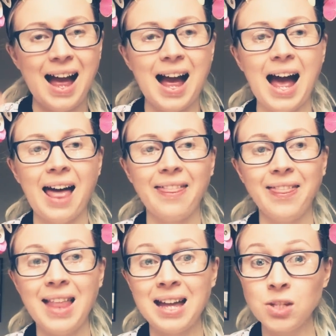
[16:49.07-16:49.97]
And
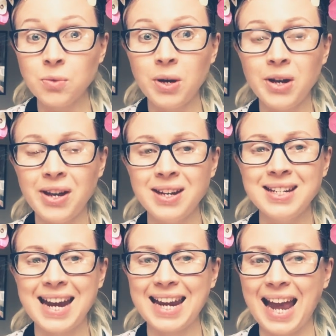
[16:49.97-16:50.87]
last word,
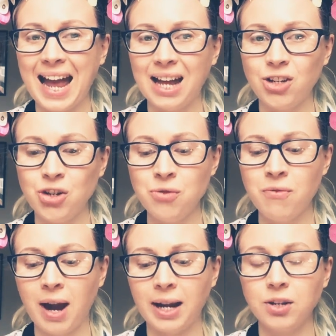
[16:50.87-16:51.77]
can you
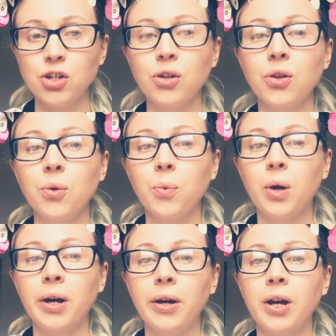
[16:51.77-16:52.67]
write the
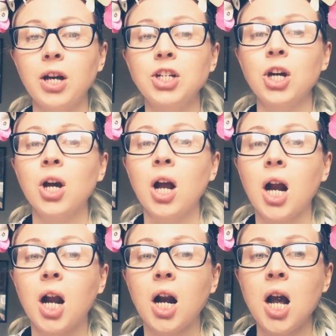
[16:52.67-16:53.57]
word
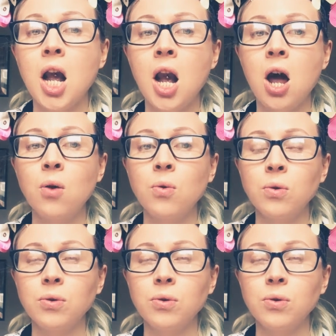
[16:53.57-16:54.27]
gloat?